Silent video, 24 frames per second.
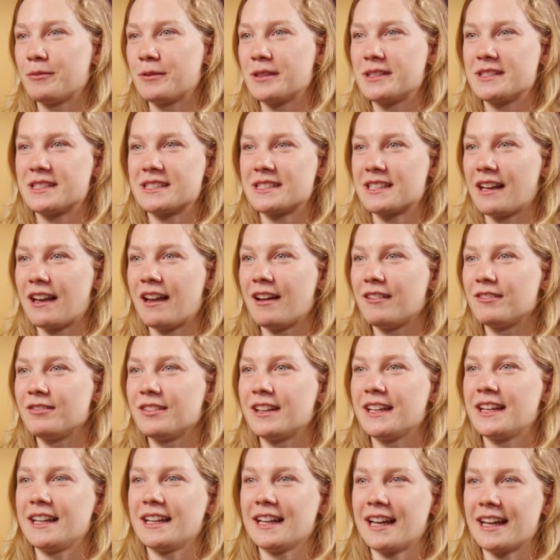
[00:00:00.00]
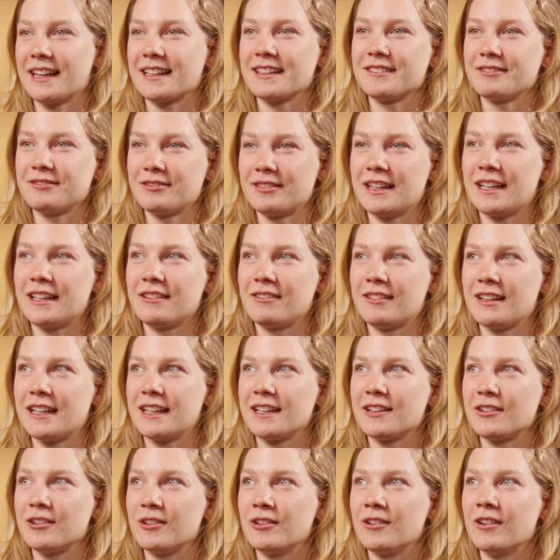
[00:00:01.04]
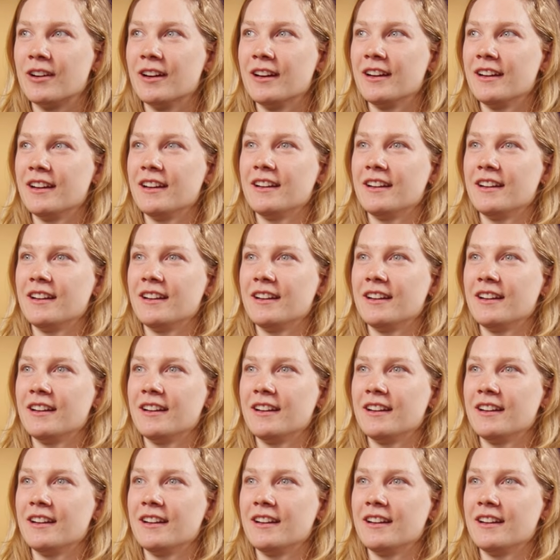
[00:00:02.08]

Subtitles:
which is lovely, really, really cool.